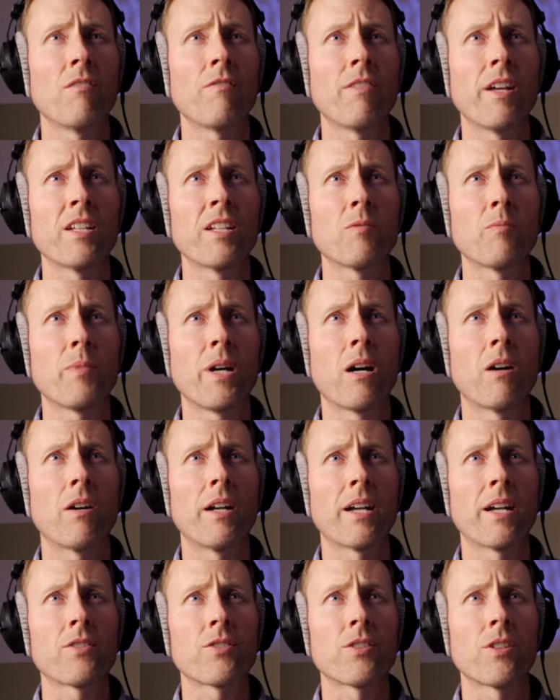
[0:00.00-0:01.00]
Phantom
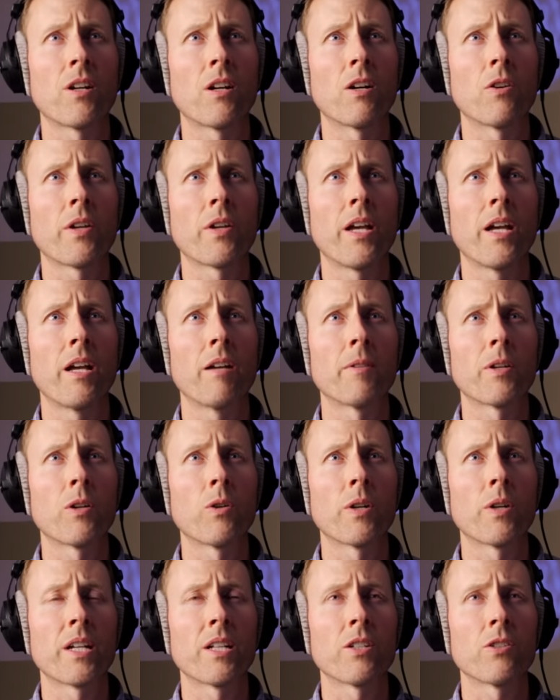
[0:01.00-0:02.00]
Power X L R OK,
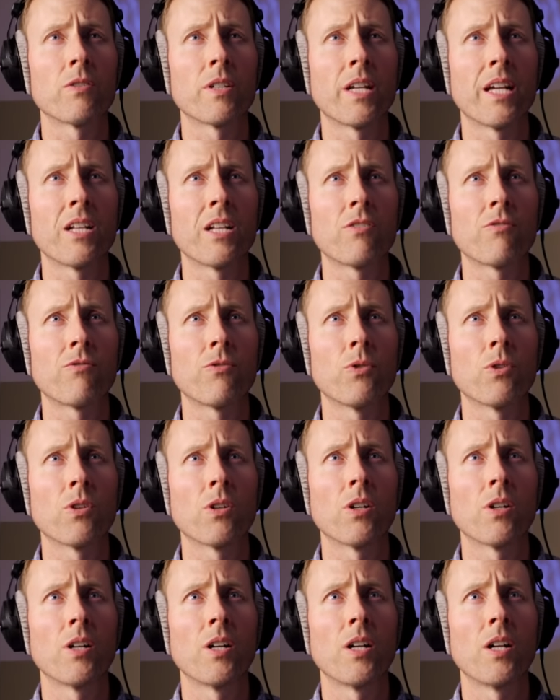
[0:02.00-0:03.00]
recording into an H
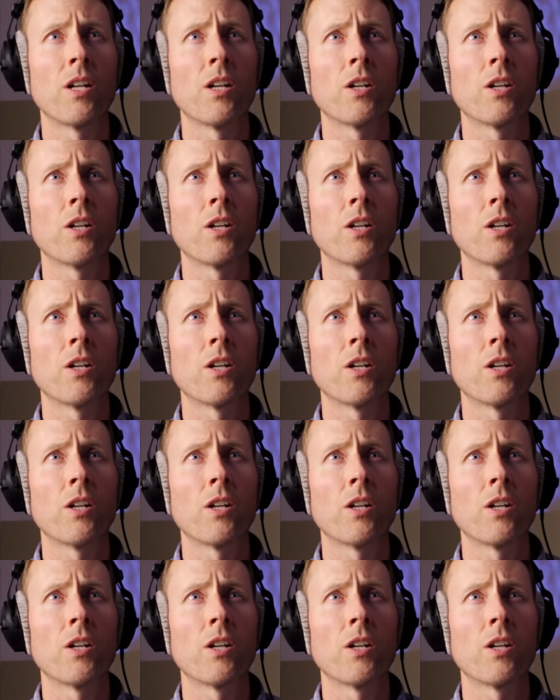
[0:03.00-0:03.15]
four,